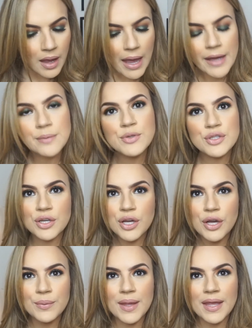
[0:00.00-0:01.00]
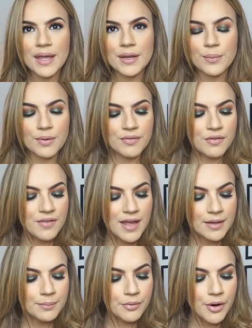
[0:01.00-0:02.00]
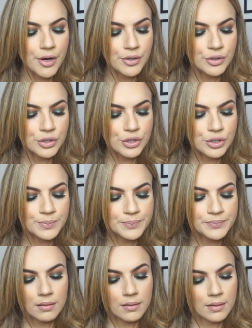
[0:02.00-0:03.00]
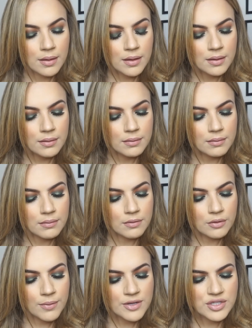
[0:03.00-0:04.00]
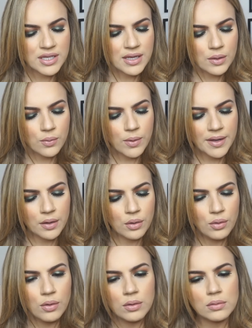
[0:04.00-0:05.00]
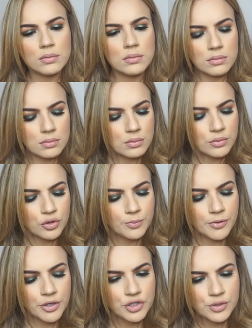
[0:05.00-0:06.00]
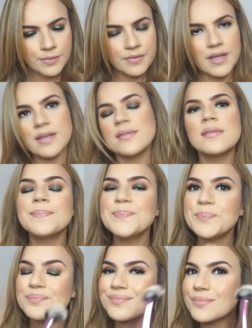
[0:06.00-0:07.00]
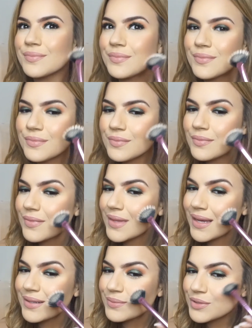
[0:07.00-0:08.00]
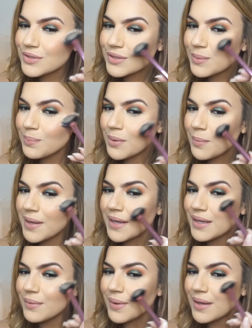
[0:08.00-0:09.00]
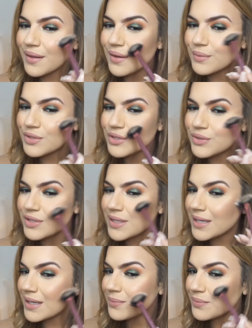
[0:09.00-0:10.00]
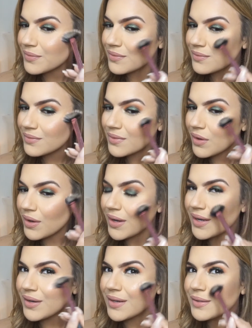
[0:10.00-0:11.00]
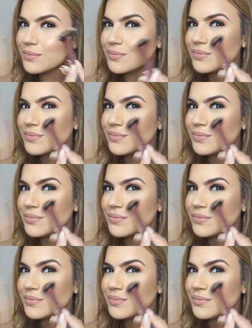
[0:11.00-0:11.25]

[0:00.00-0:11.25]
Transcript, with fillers: And I'm just going to go in with a fan brush, and you actually get quite a lot on your brush with this. And I'm just going to pop it anywhere that I would usually highlight.